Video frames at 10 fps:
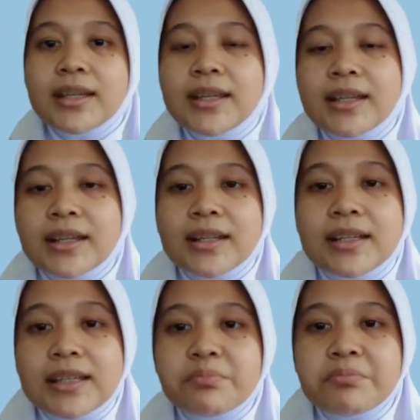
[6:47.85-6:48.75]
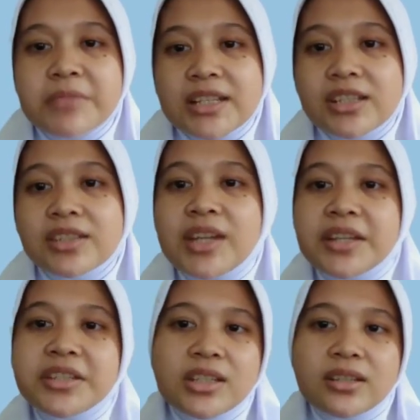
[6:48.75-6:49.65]
Here it means
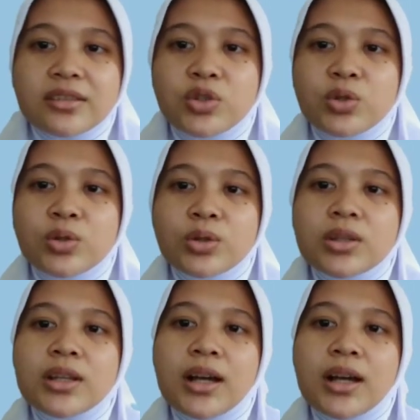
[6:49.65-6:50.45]
changing to not